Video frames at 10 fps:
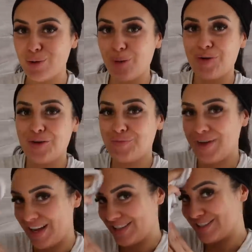pop it on
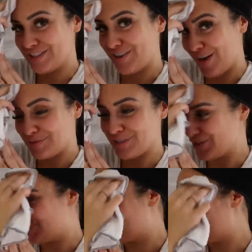my Instagram
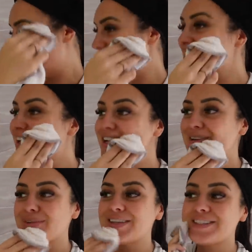stories
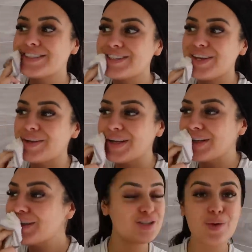because it's so
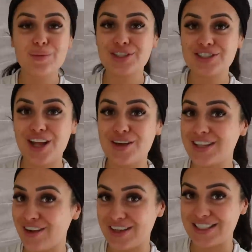good. So what I'm gonna do now is
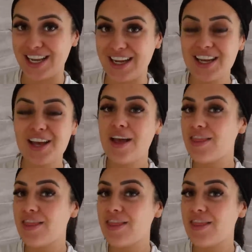get ready.